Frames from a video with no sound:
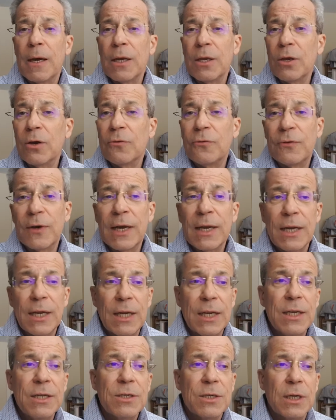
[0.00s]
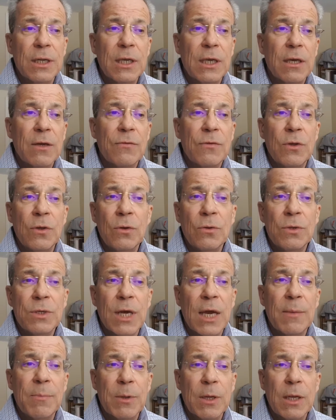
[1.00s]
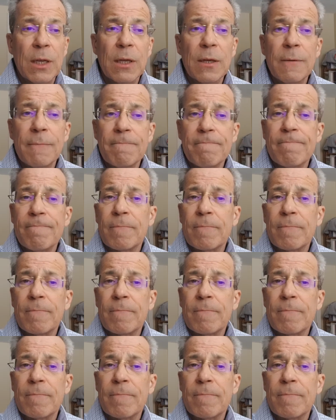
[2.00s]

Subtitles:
You'll find it easily if you type it in.